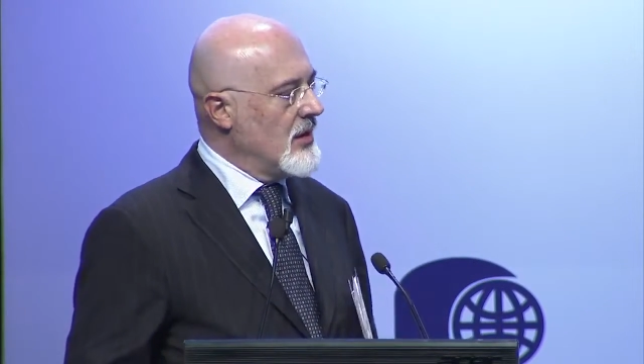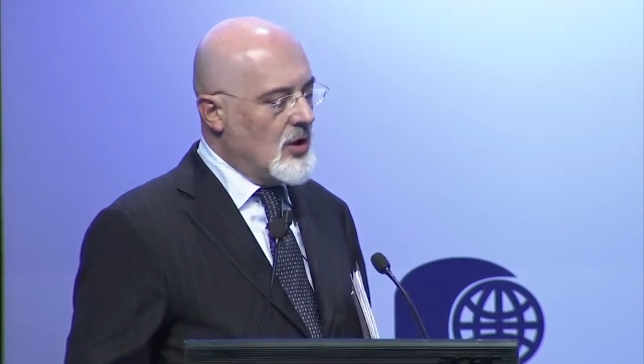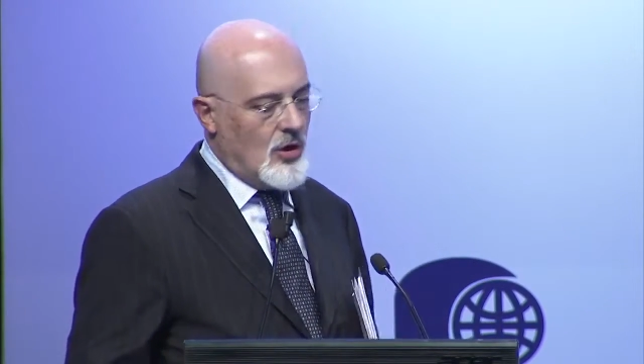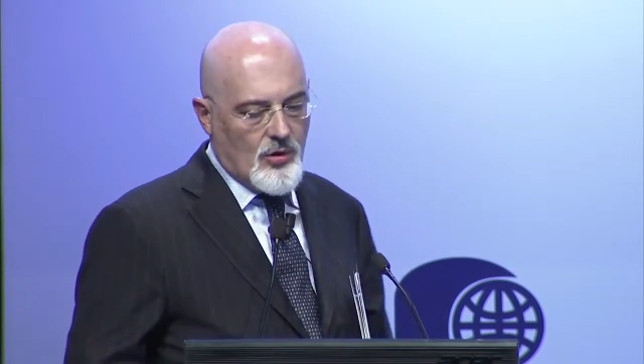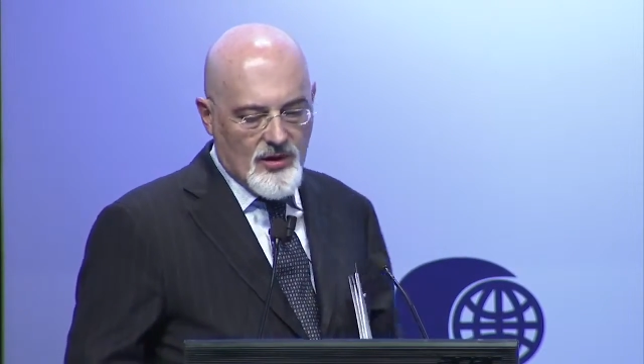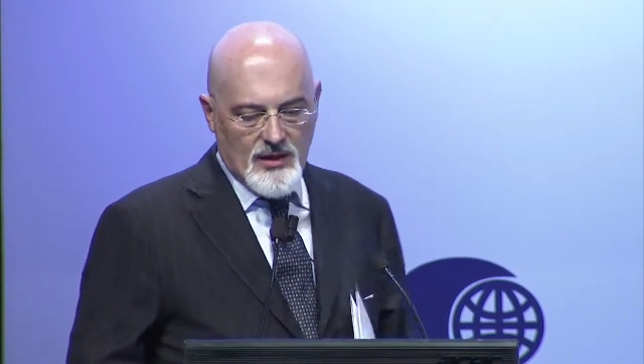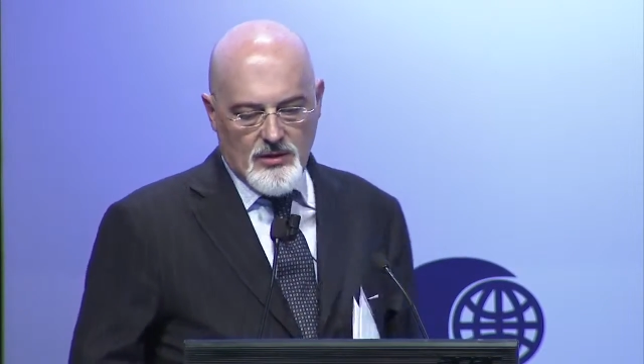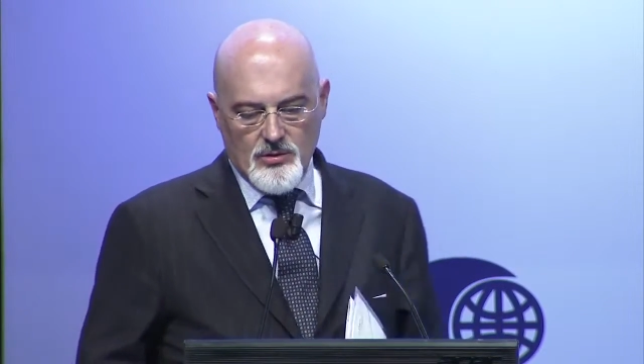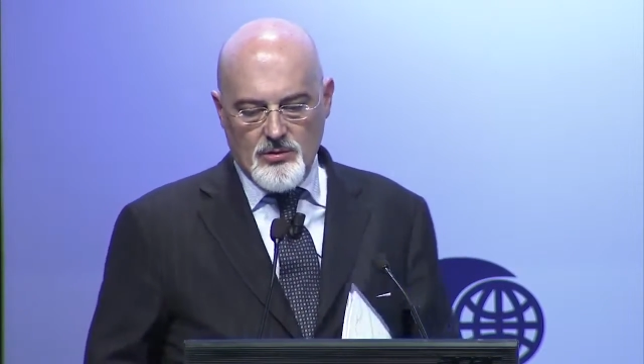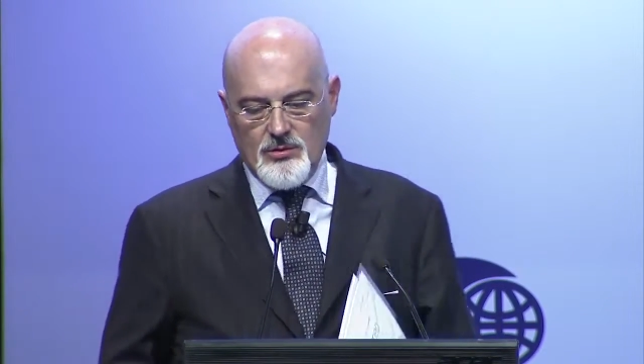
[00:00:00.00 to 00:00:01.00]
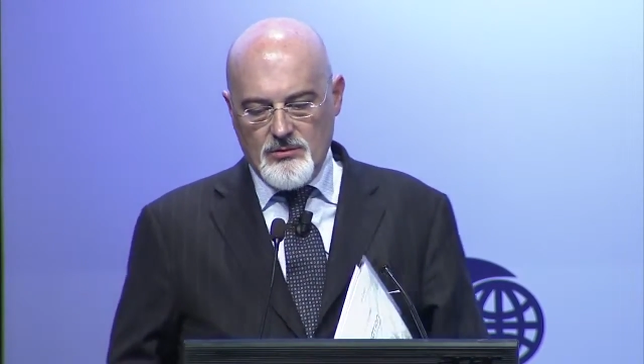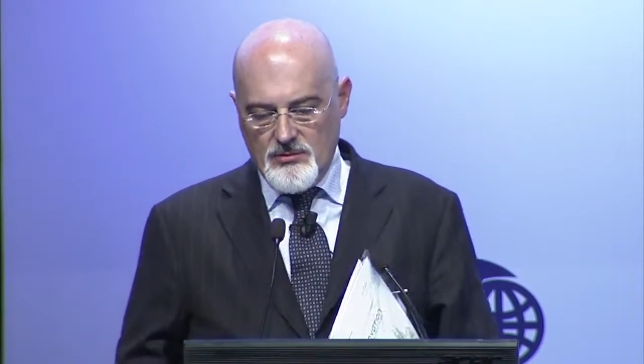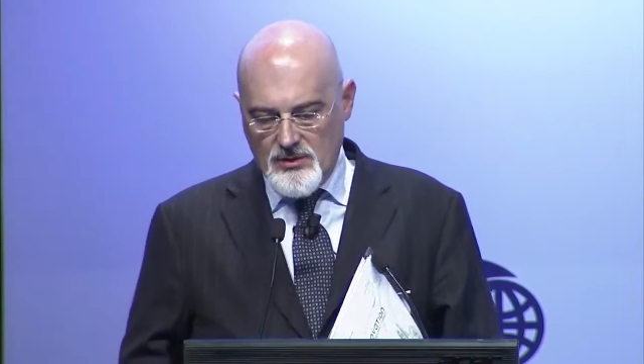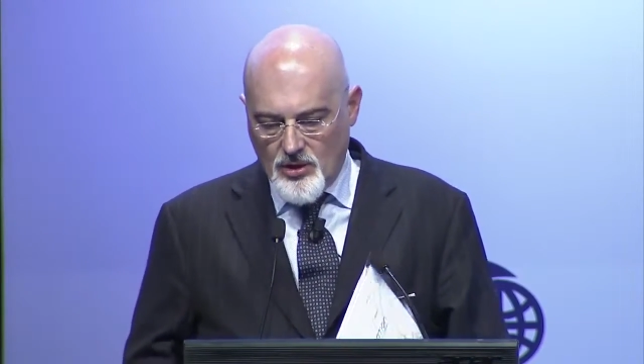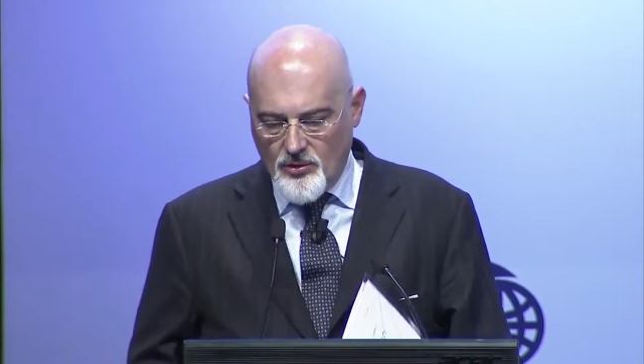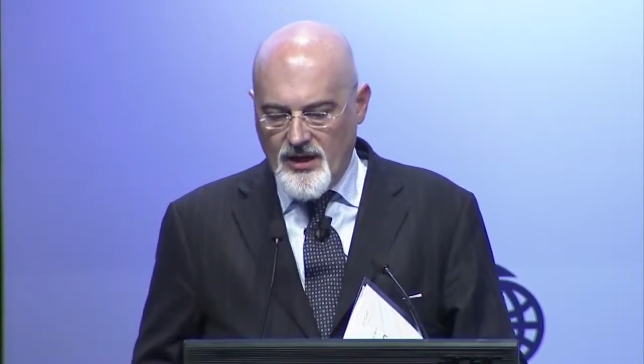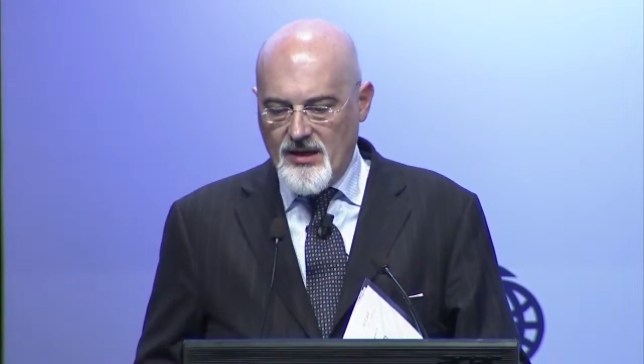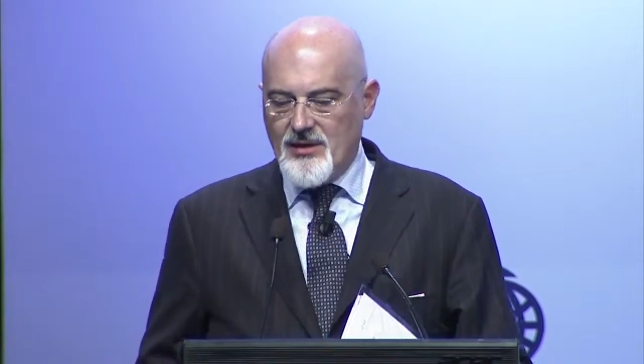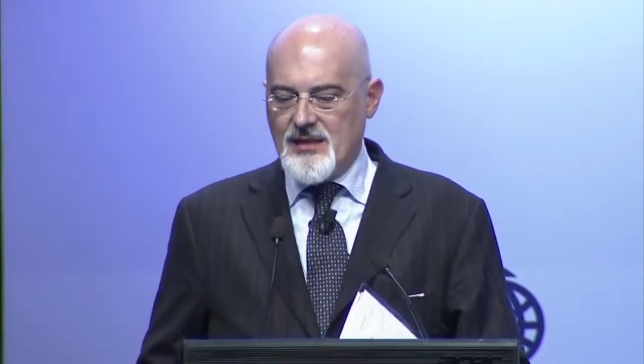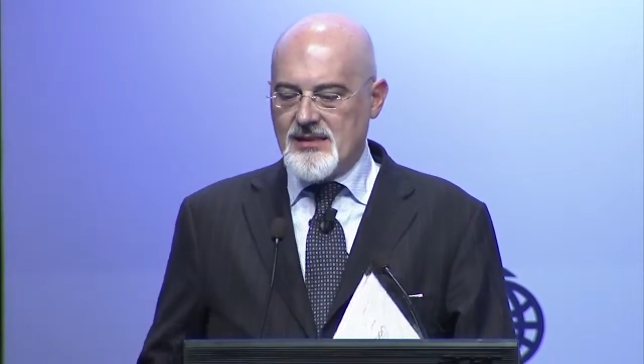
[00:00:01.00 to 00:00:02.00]
go into the
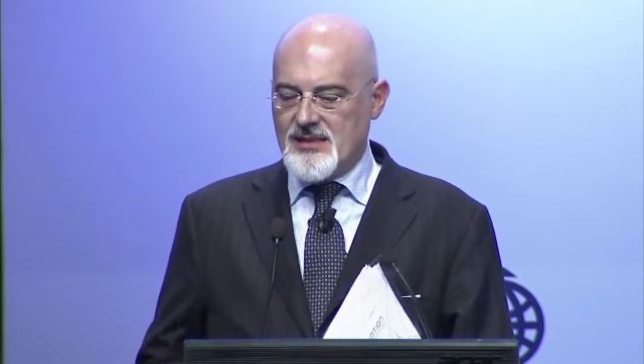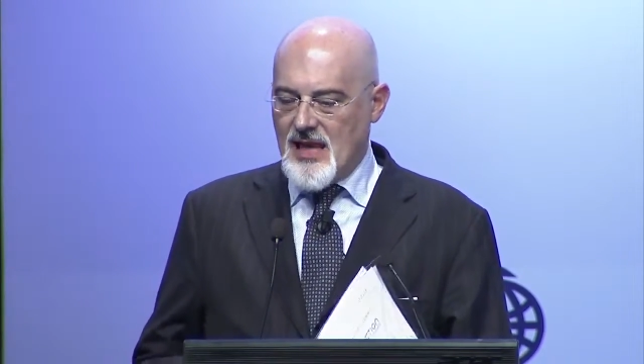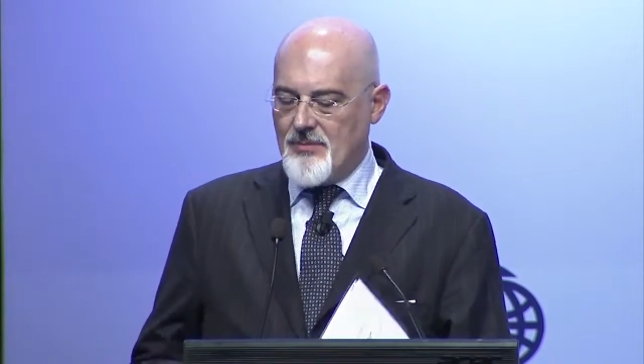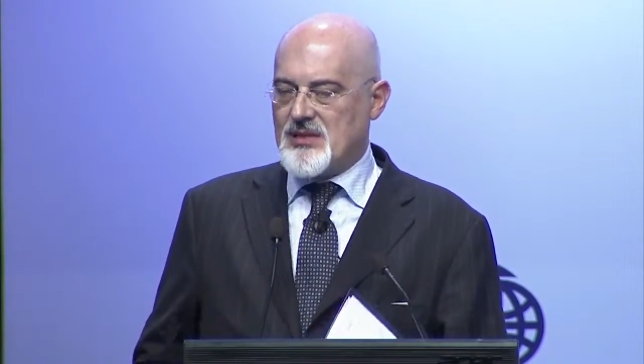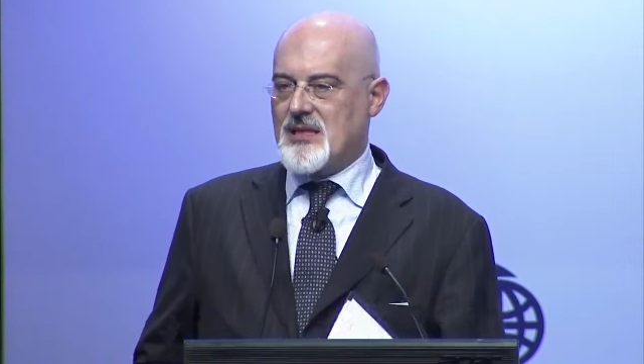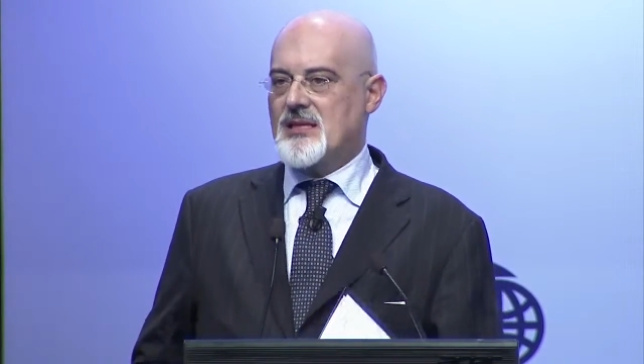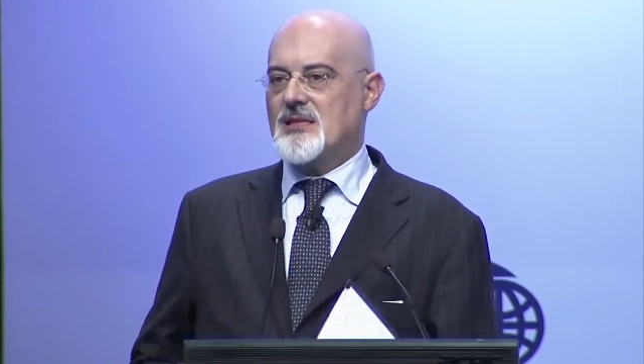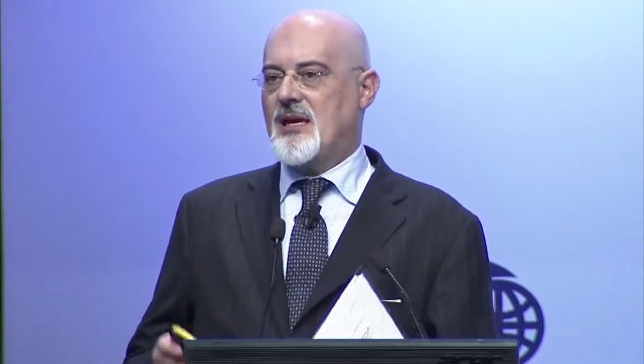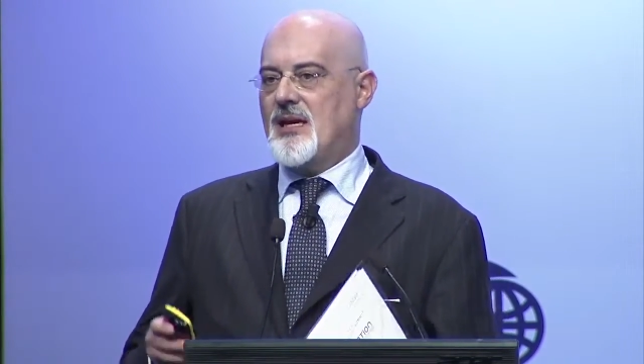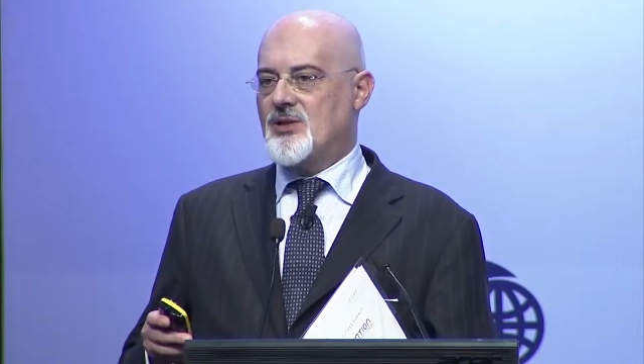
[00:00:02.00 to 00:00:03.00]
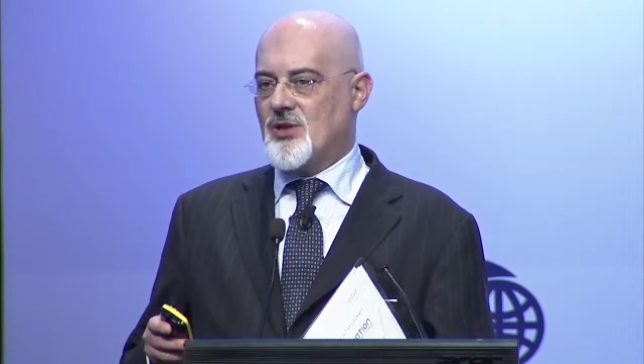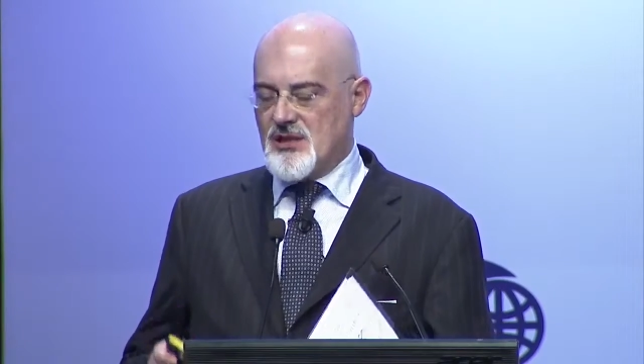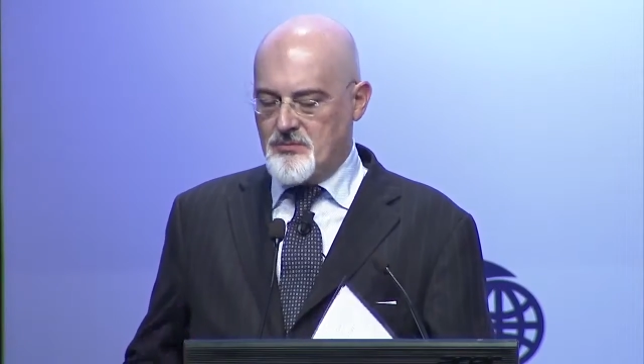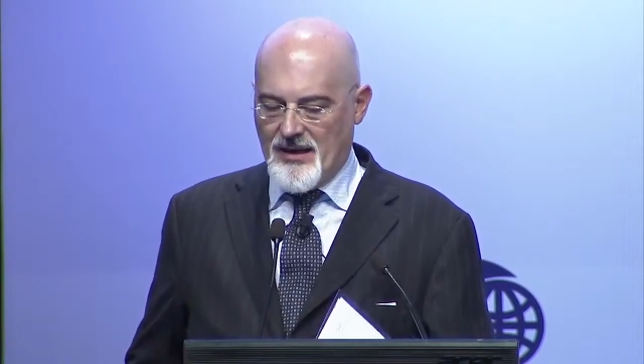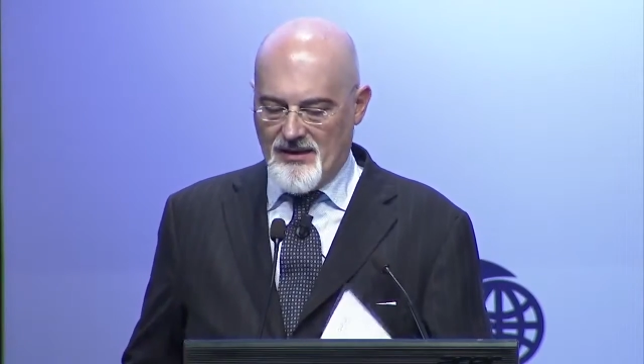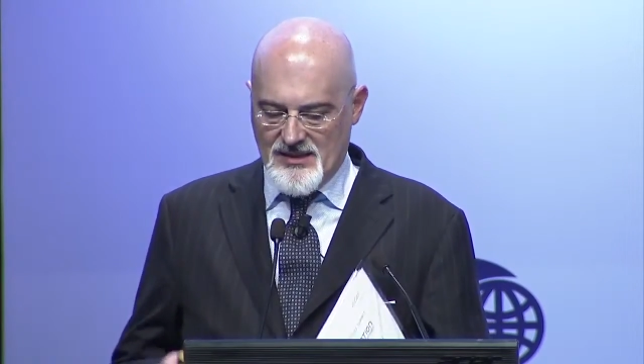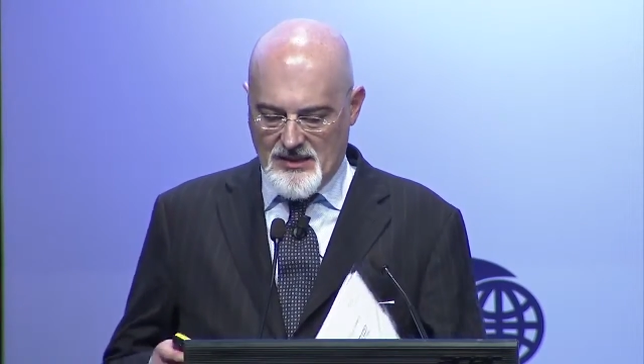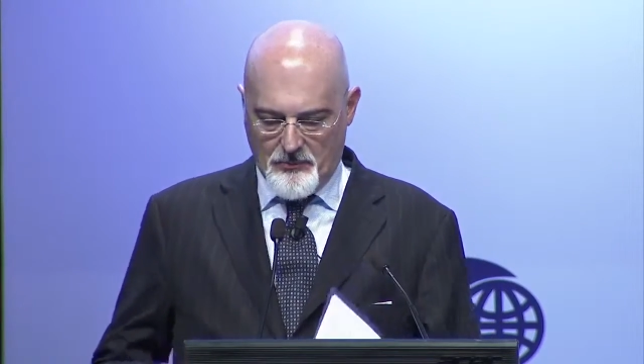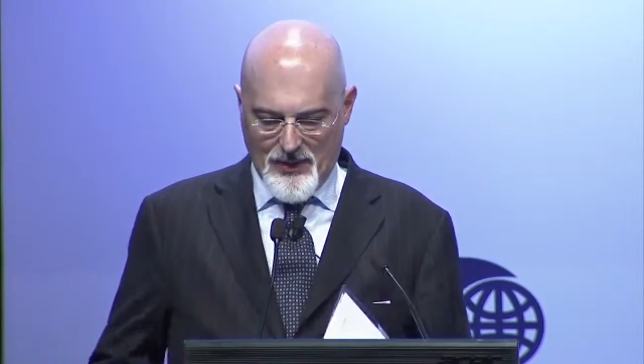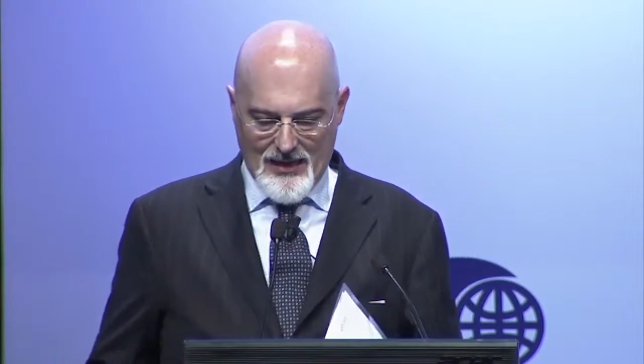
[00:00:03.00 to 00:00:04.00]
coherence, substance, and
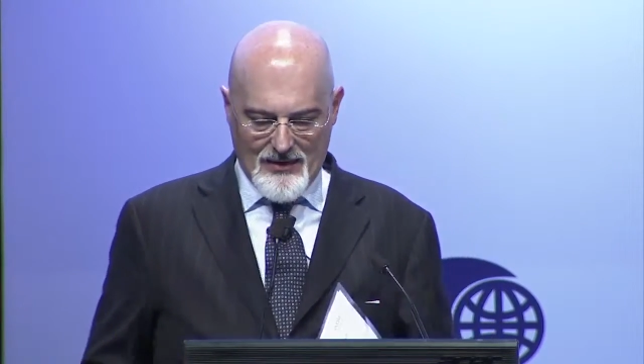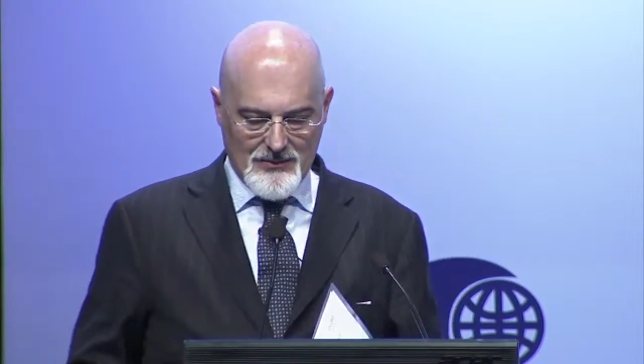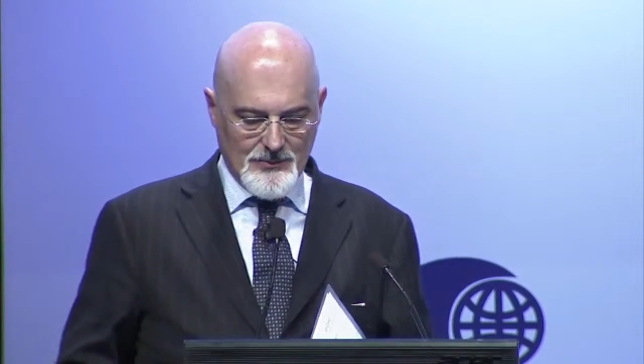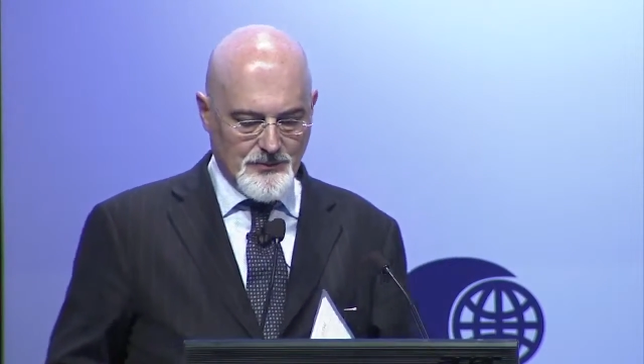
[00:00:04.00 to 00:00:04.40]
transparency pillar.